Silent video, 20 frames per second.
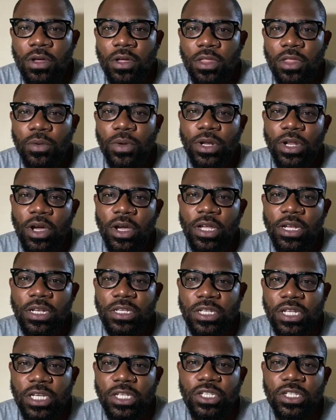they were not
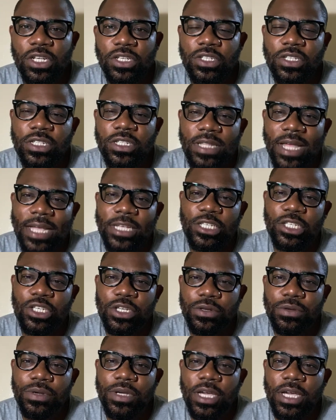indigenous to the
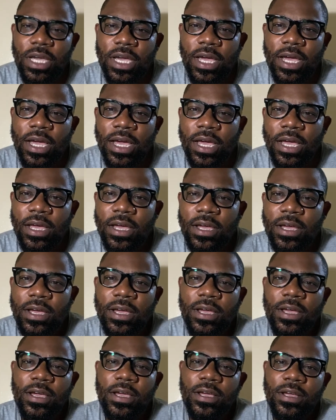Nigeria
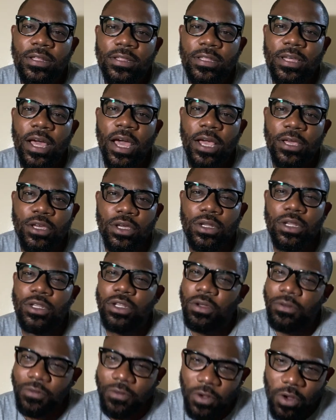Union.
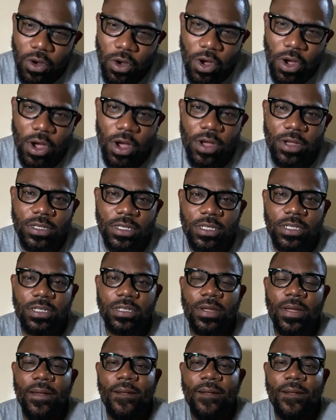Of course,